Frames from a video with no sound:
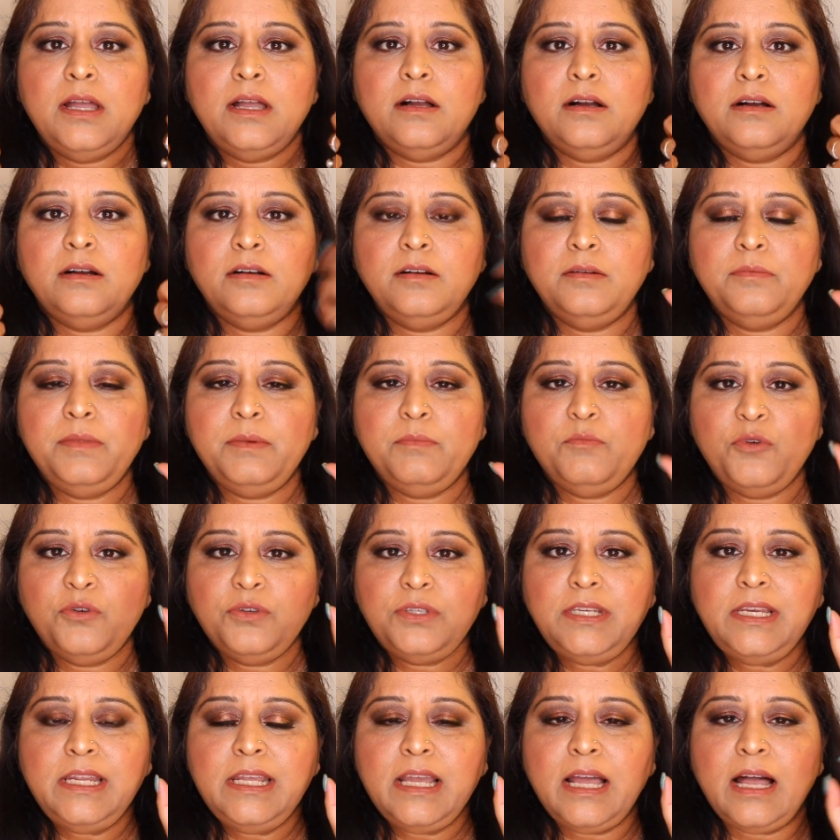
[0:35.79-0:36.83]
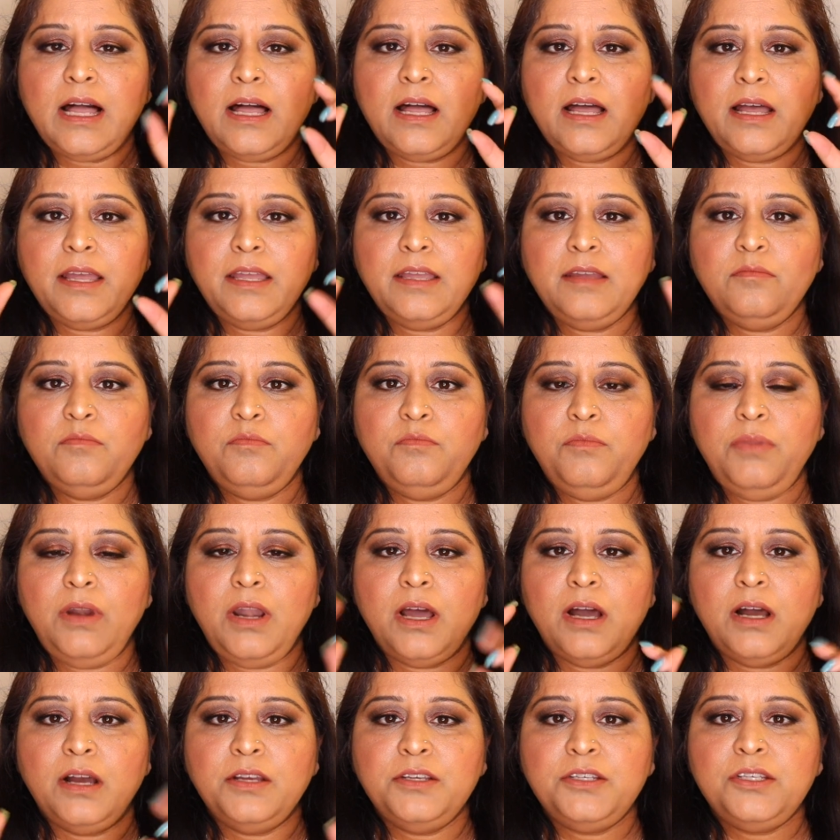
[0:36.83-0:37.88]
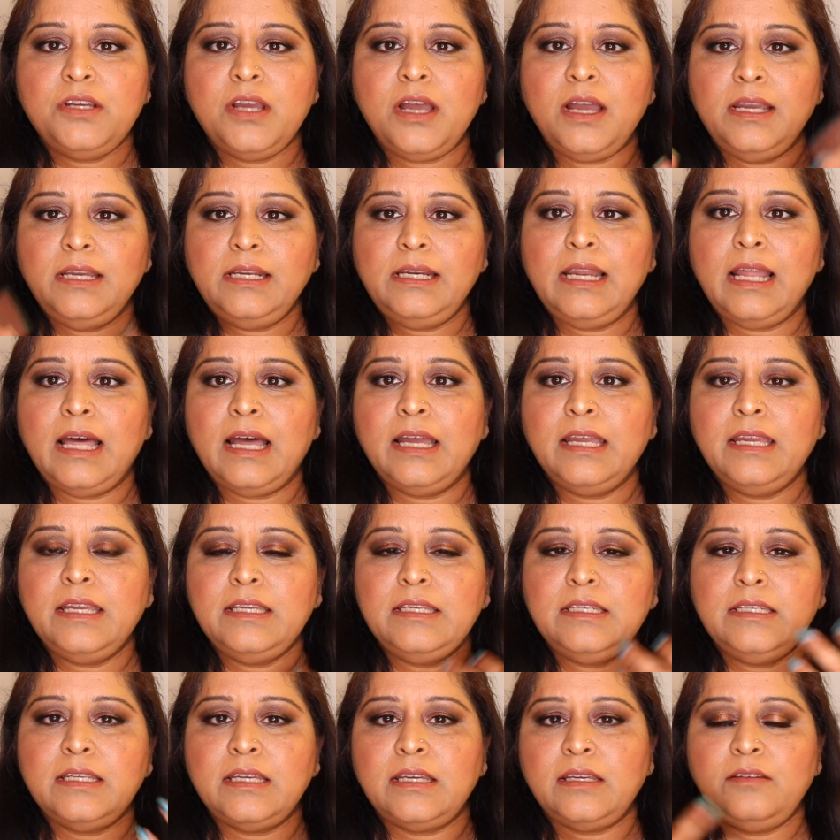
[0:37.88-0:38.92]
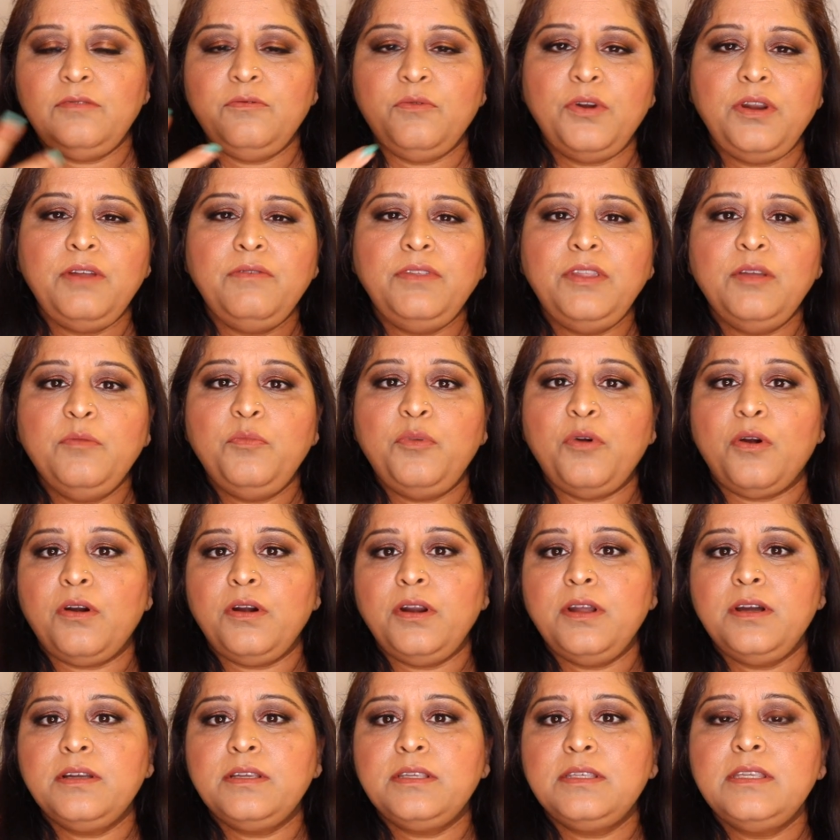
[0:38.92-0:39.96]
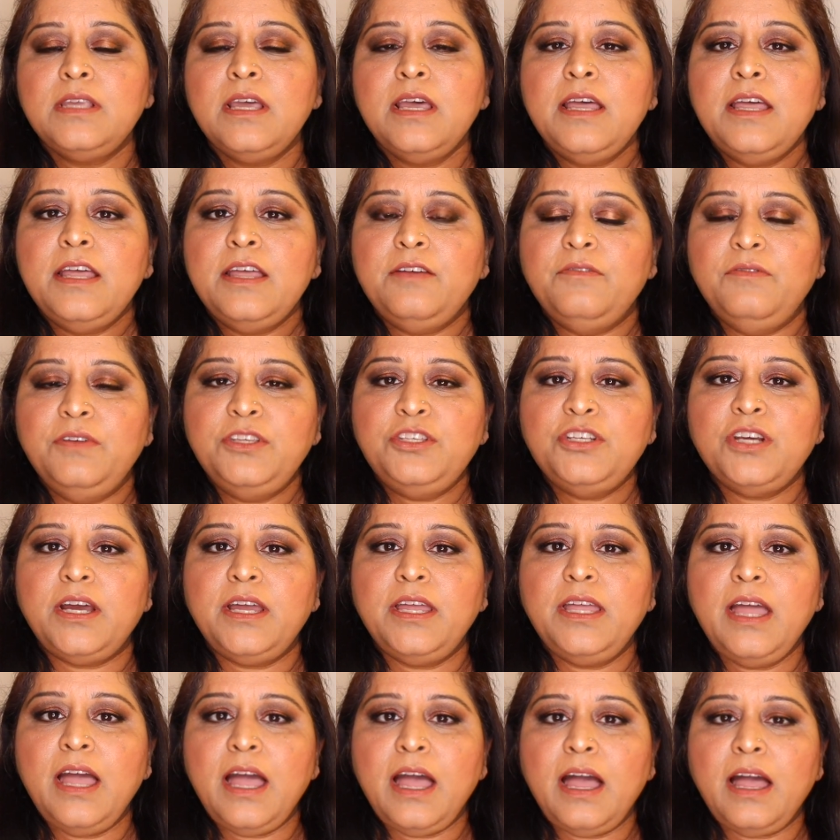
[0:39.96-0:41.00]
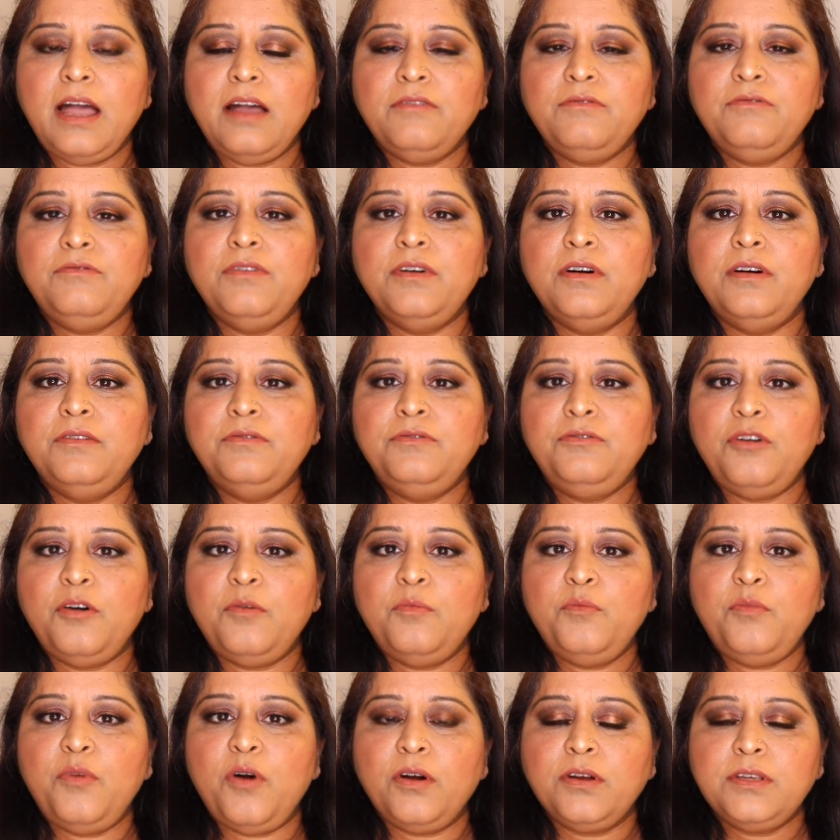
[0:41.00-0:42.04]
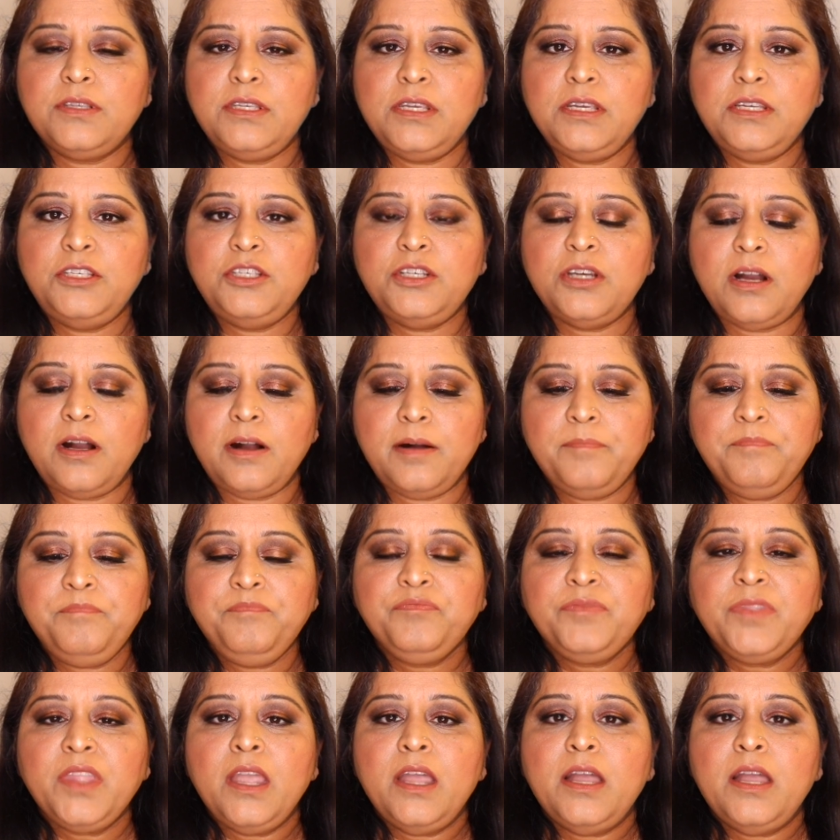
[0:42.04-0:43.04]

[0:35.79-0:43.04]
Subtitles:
Mostly eye, blush, highlight, and whatever the products which I have from Boxy Charm.